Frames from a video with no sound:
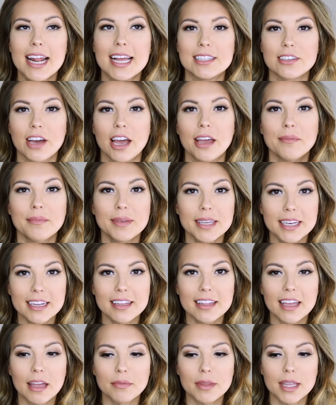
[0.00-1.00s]
And so I
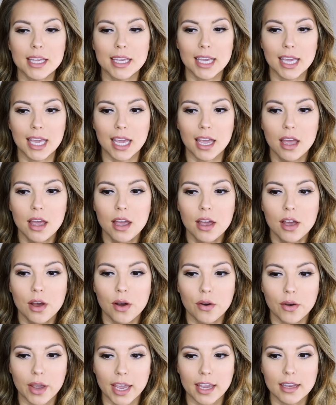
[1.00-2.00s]
immediately I'm thinking,
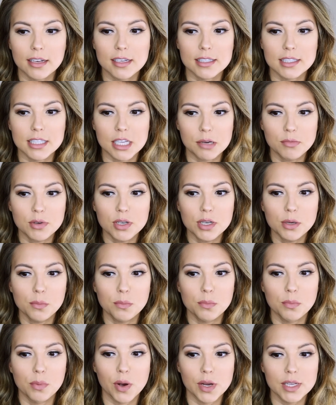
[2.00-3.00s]
okay, did someone
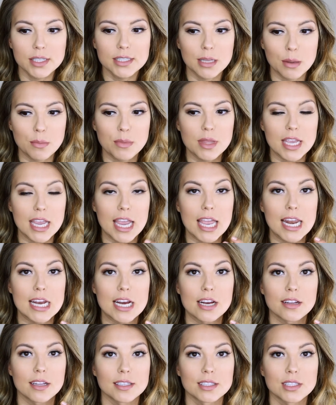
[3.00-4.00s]
put something in
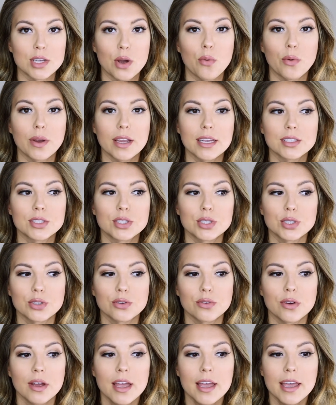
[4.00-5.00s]
here that's going
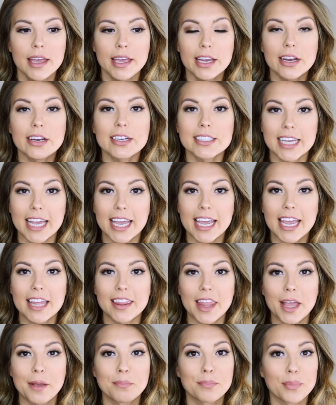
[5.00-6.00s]
to irritate
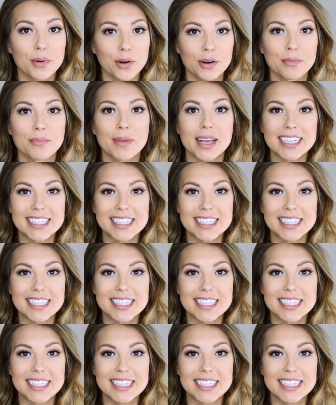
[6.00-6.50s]
and like burn my